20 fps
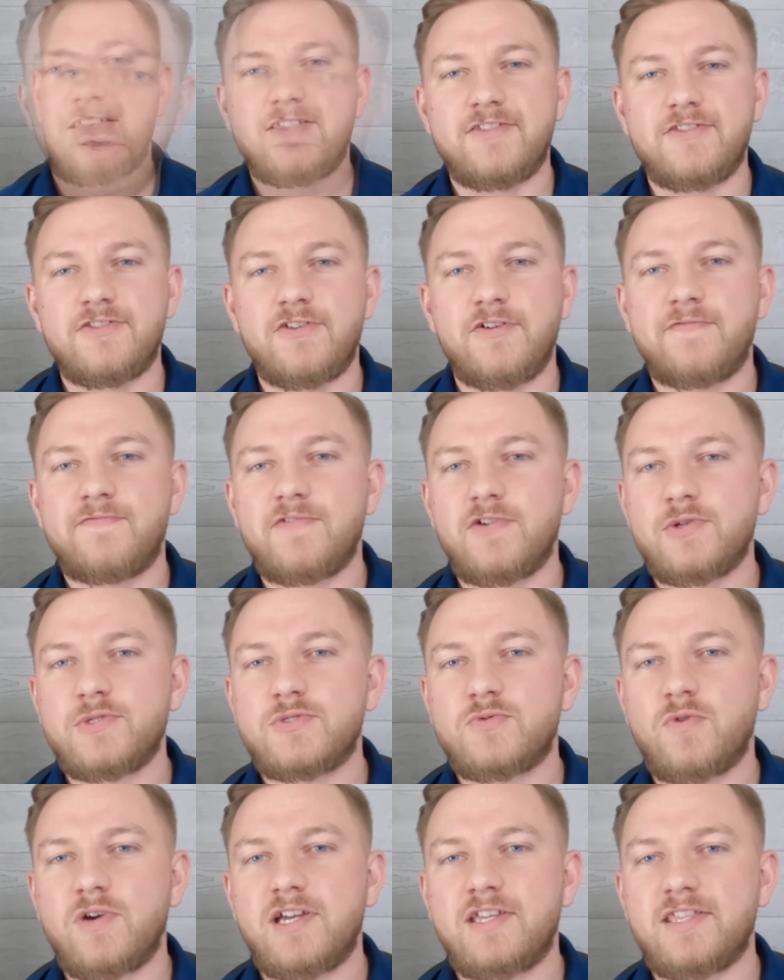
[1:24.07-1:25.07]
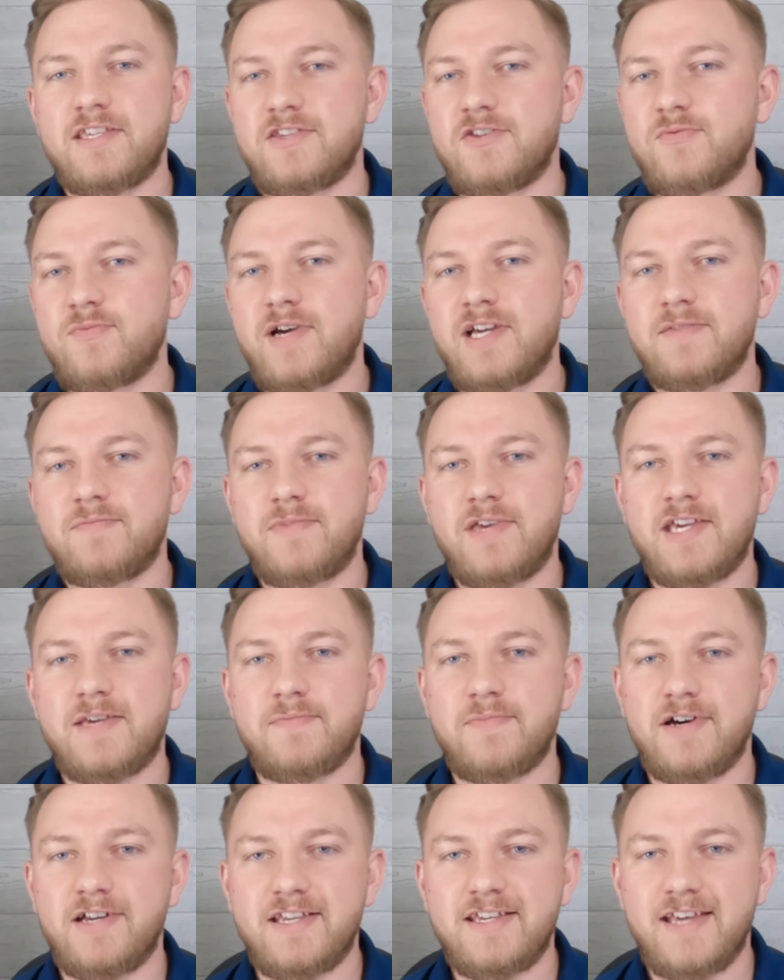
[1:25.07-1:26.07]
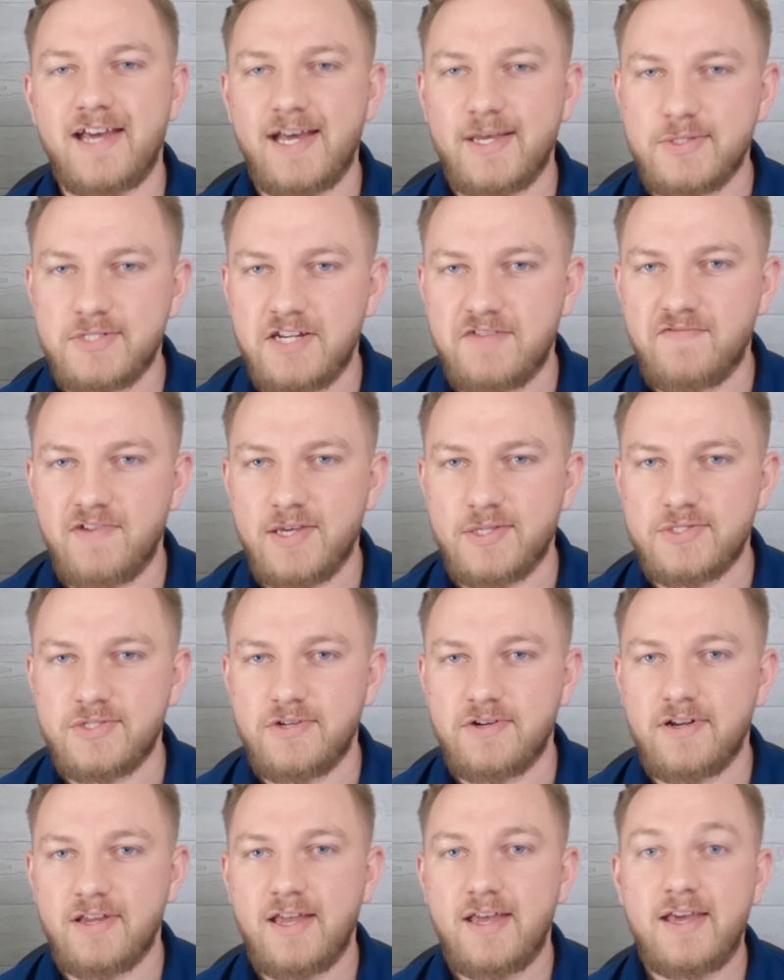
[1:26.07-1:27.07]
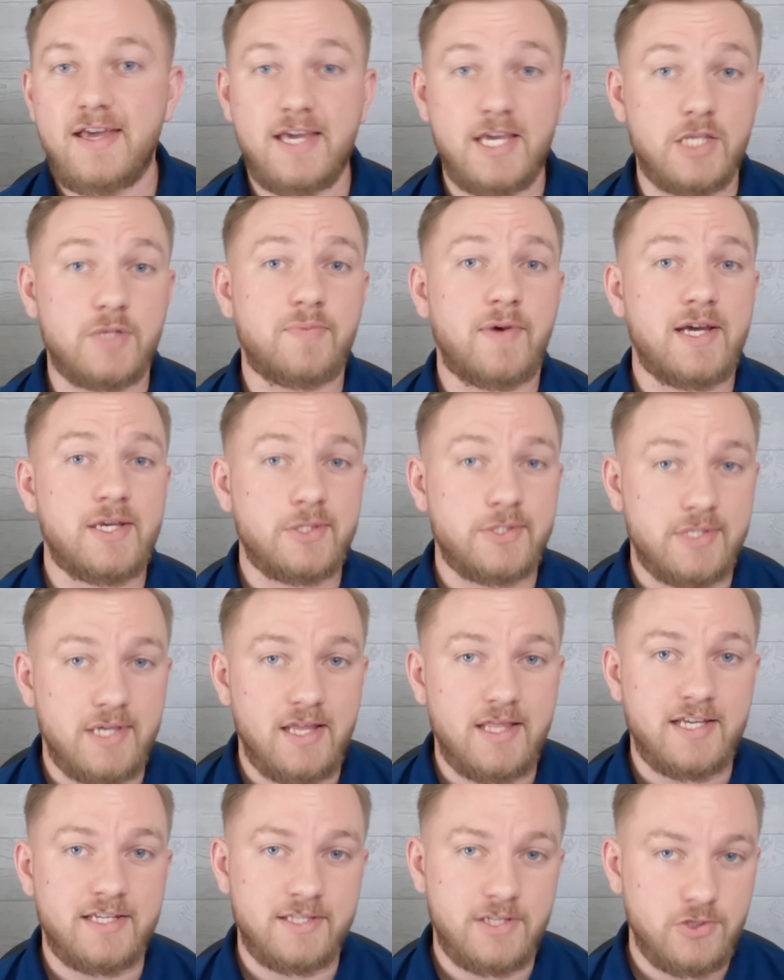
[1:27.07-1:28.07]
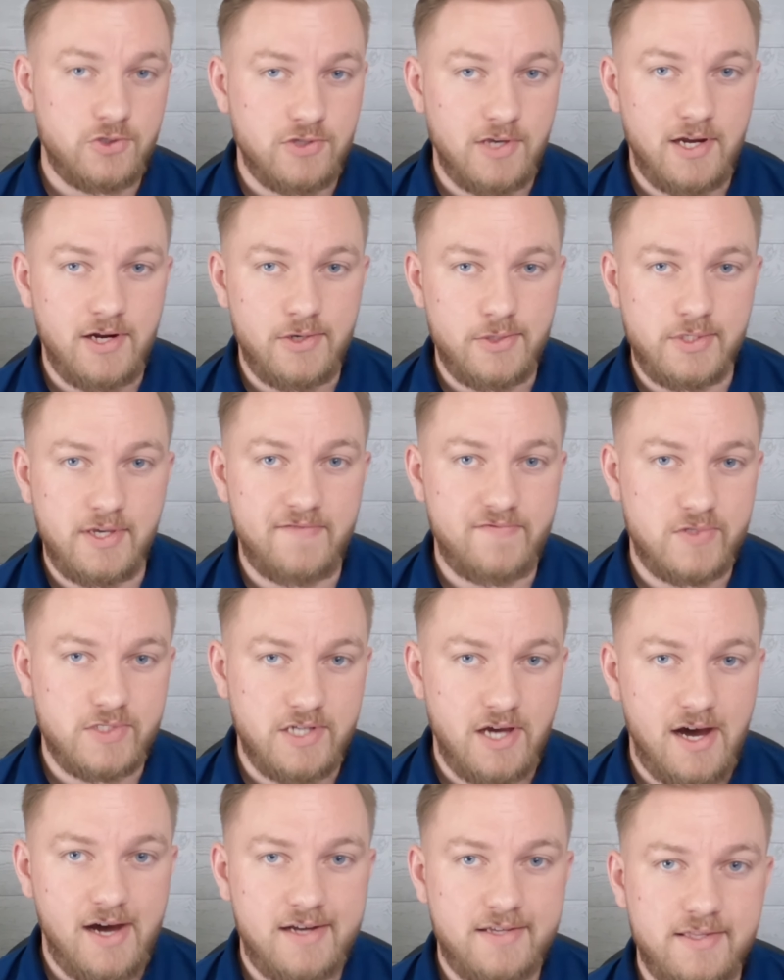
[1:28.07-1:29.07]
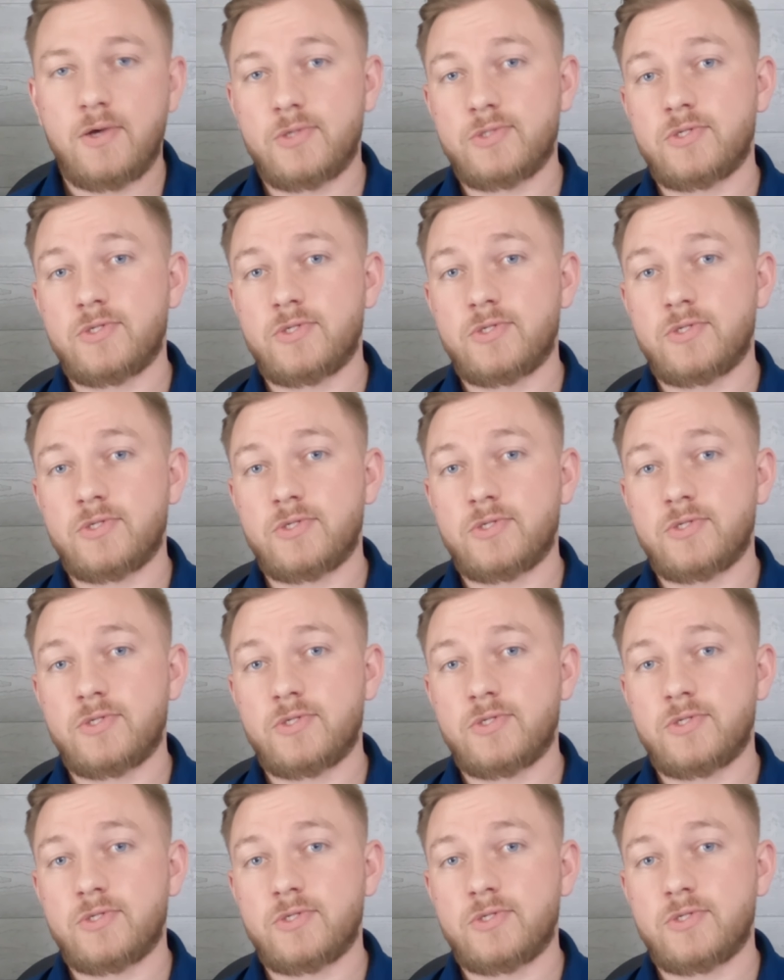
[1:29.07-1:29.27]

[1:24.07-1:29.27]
The first way that you might make money as an investor is by selling the shares of stock.